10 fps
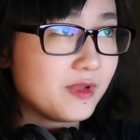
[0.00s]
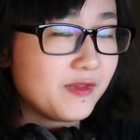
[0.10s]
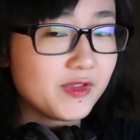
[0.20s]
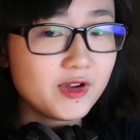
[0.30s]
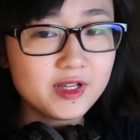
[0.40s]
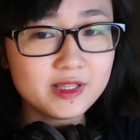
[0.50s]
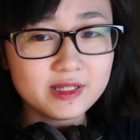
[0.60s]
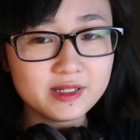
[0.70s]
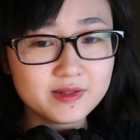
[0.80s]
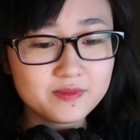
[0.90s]
If not,
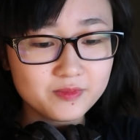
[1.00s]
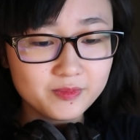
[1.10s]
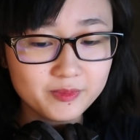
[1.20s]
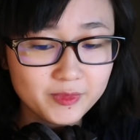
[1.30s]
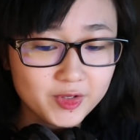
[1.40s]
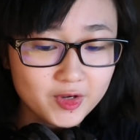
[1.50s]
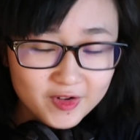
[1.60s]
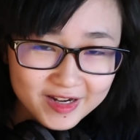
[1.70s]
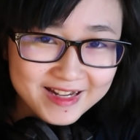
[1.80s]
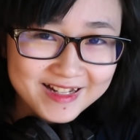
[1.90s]
I'm
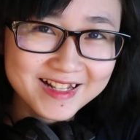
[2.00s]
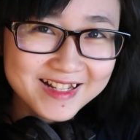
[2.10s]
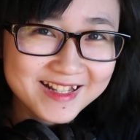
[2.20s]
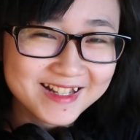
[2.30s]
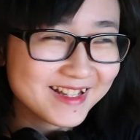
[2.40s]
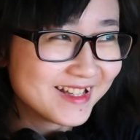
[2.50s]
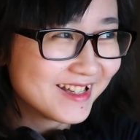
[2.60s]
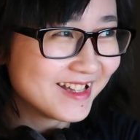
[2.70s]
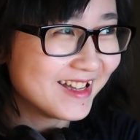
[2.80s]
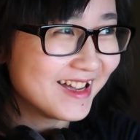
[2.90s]
sorry.
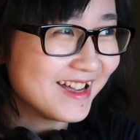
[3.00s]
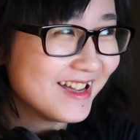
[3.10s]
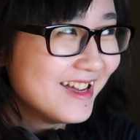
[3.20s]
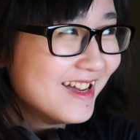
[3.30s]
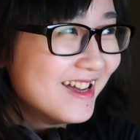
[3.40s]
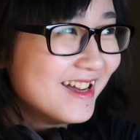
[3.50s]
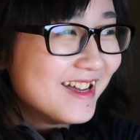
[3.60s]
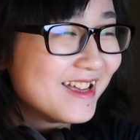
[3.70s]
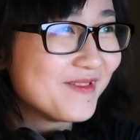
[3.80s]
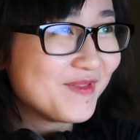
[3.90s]

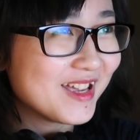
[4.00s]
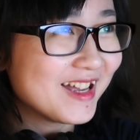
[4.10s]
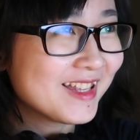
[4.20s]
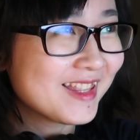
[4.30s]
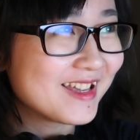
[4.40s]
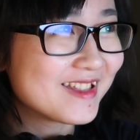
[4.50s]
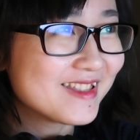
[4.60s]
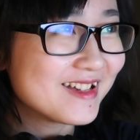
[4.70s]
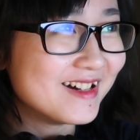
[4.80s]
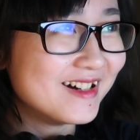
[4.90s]
If yes, then
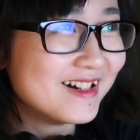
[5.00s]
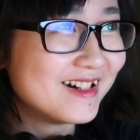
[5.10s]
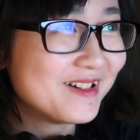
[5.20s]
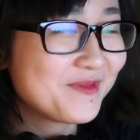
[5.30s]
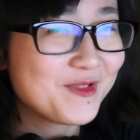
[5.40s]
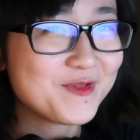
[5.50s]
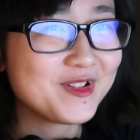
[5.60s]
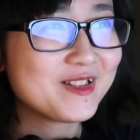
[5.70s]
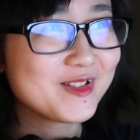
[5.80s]
feel free